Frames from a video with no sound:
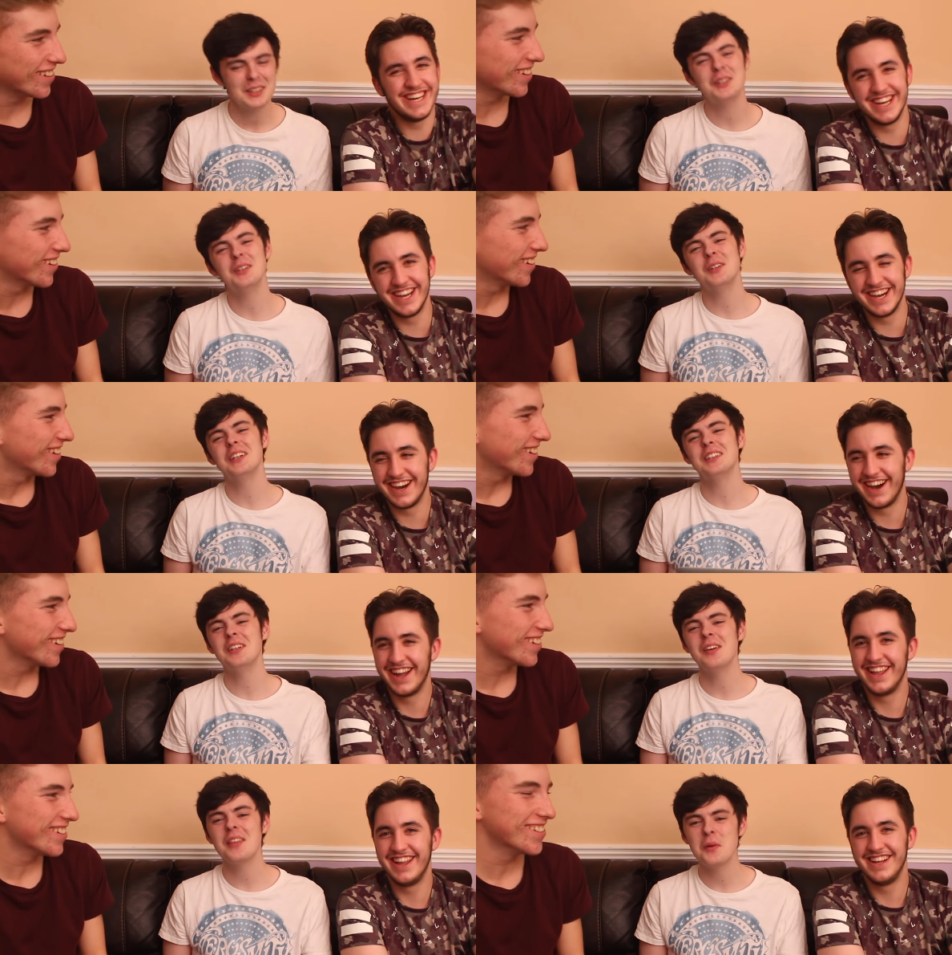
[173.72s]
Speaker 1: Oh, I
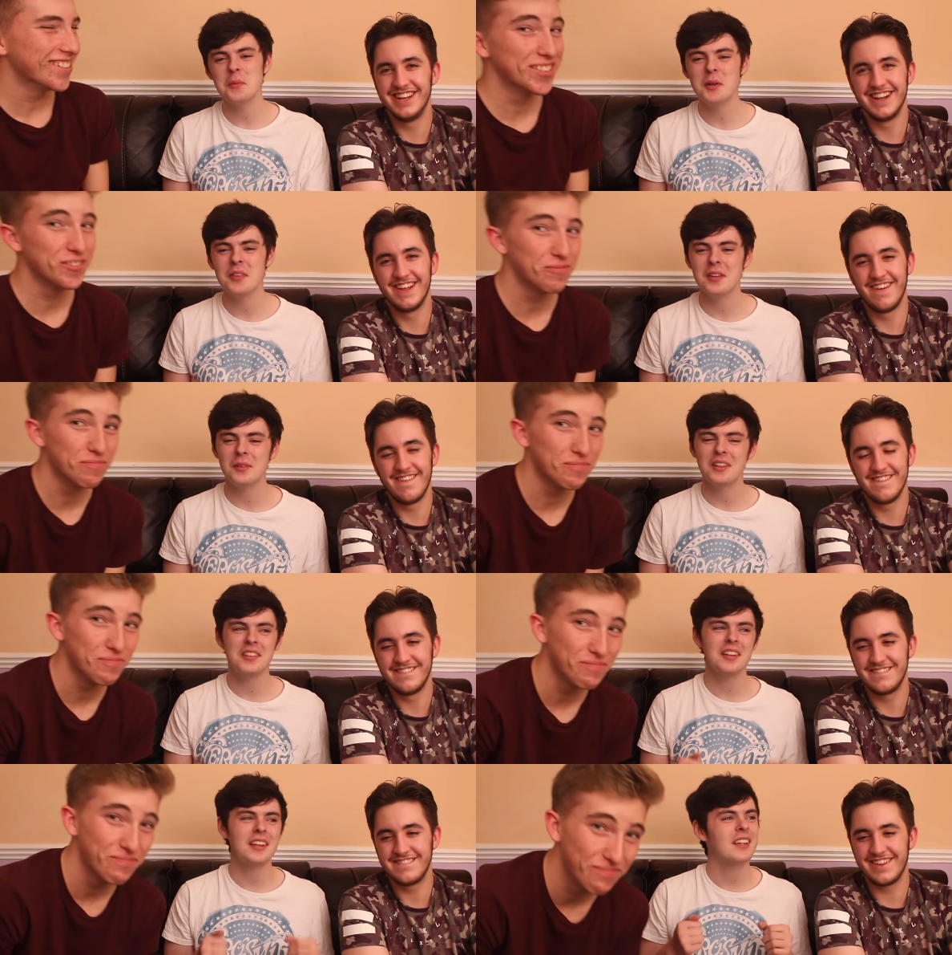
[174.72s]
don't know. They were both equally
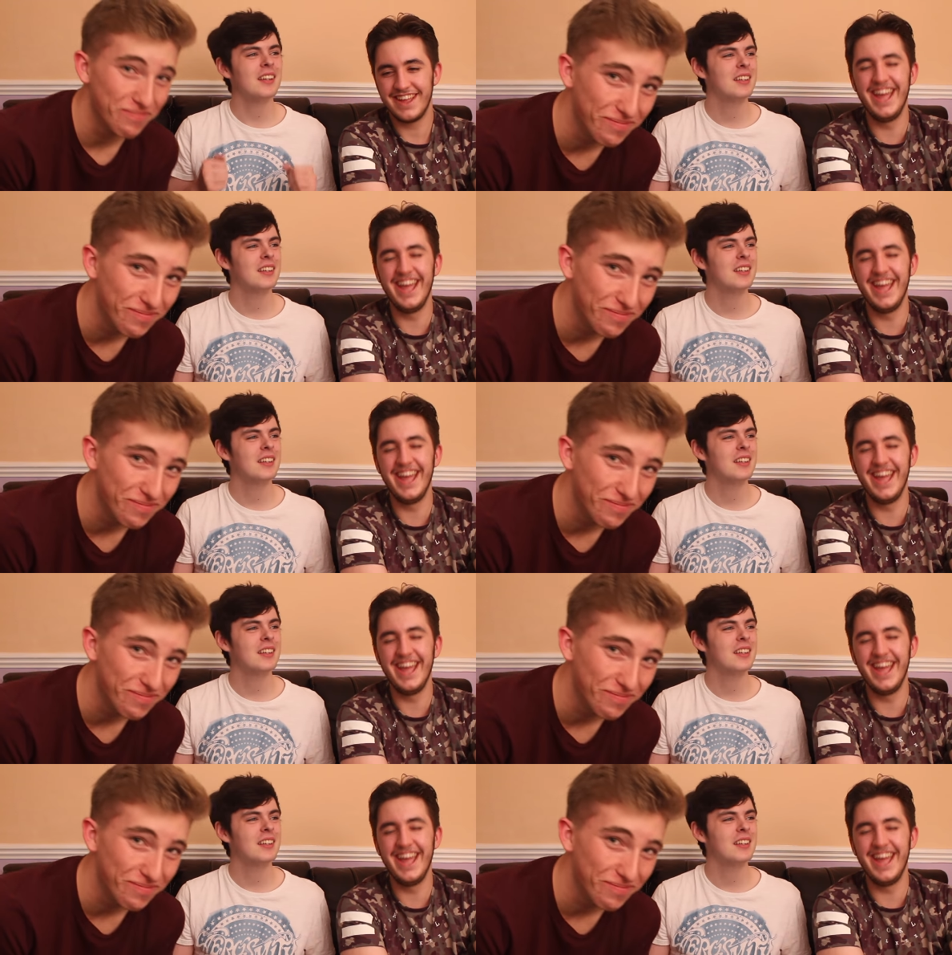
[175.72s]
shit.